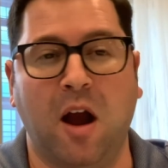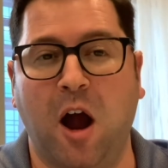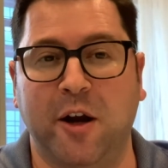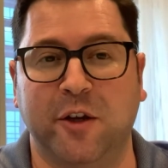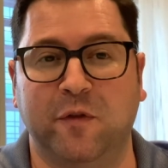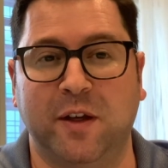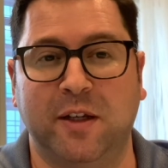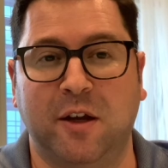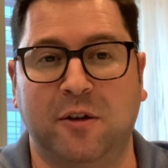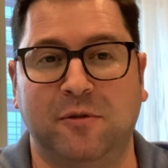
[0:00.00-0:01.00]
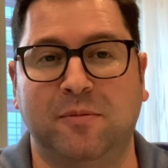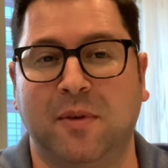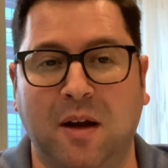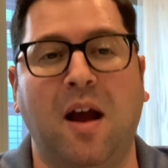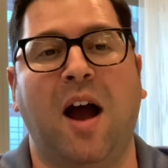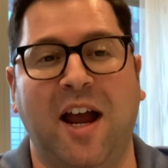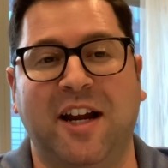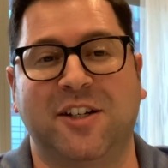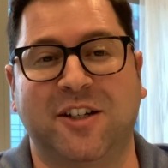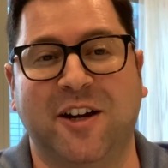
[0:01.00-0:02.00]
audio video. I
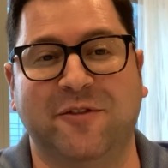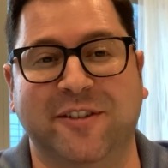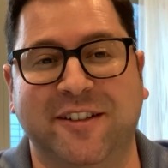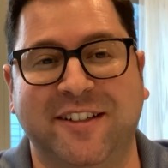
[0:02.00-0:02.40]
got you covered.